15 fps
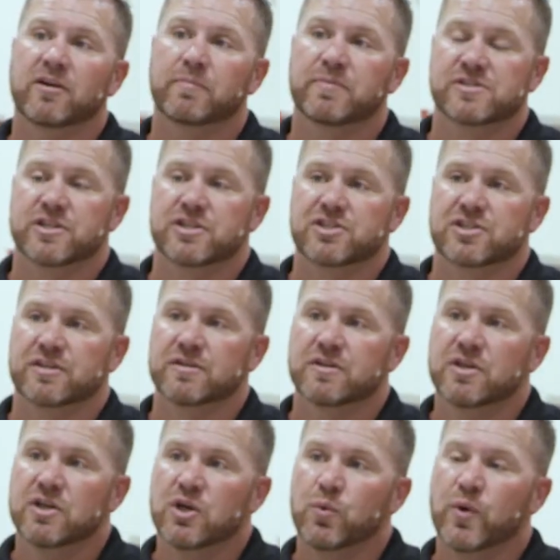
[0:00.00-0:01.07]
position,
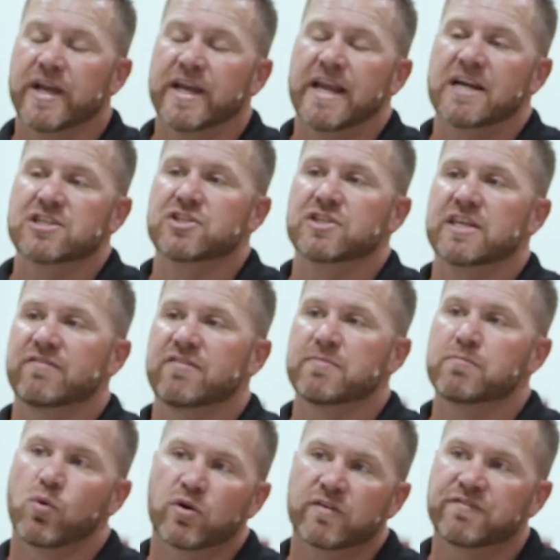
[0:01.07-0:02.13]
we can actually give you
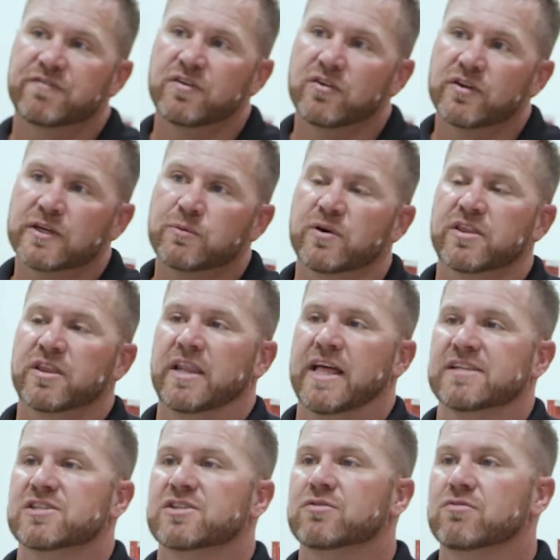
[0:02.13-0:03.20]
more feeling with
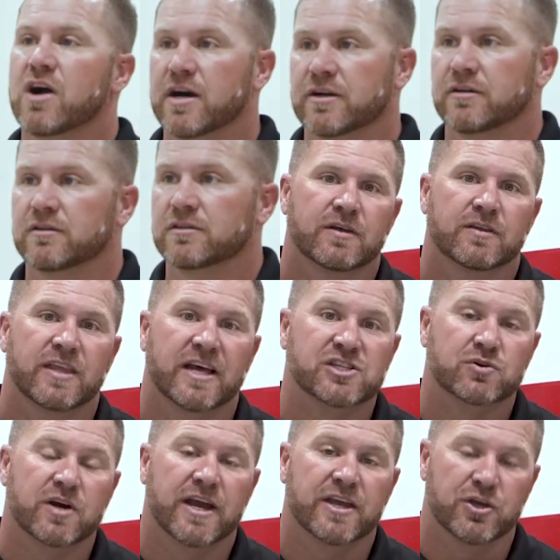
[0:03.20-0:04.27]
less throttle.
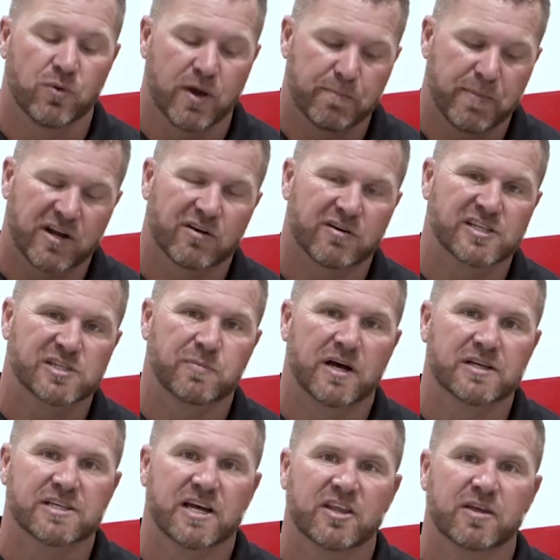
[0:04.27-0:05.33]
That's right, you want better
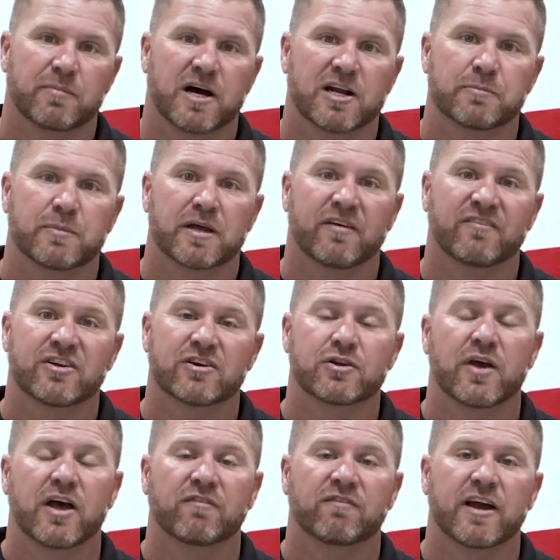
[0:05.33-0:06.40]
response out of the bottom end of your
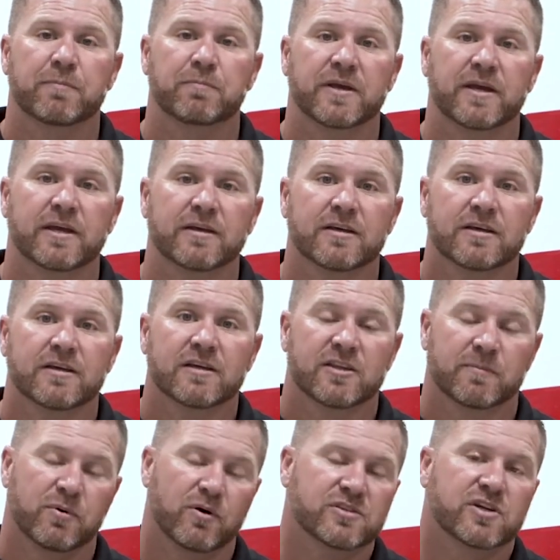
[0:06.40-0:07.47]
new L5P?
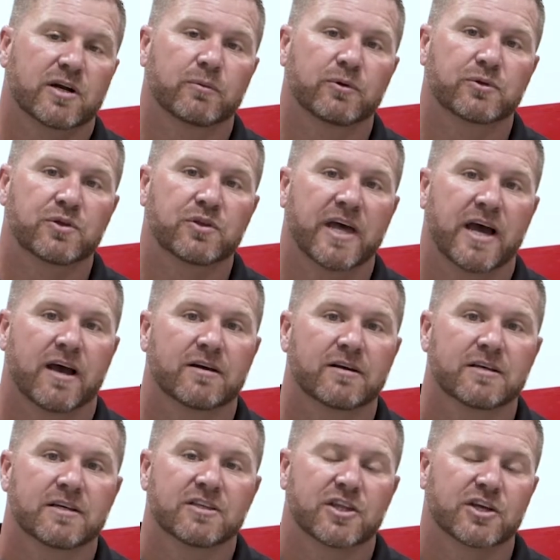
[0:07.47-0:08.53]
The Pulsar will do that.
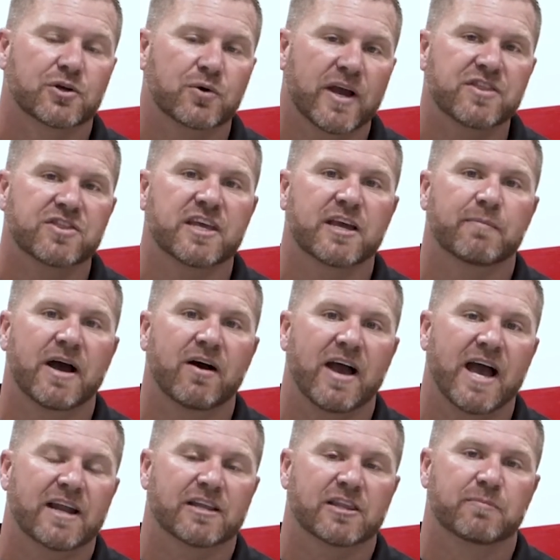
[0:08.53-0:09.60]
The great thing about
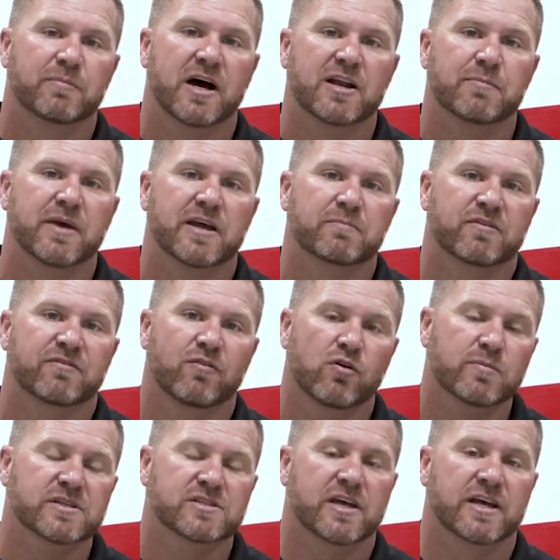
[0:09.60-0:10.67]
adding the bottom end
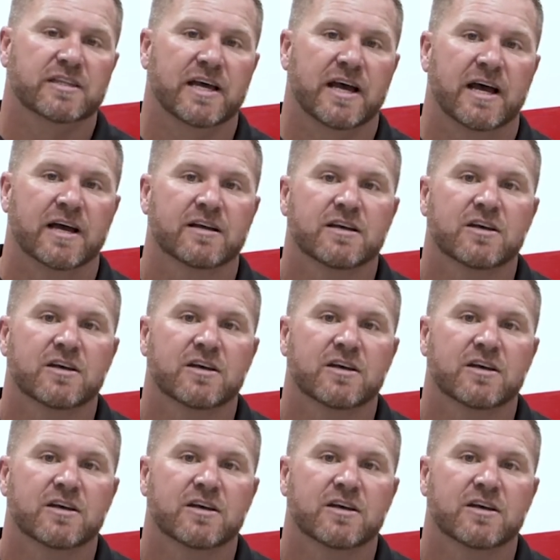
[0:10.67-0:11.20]
performance like that,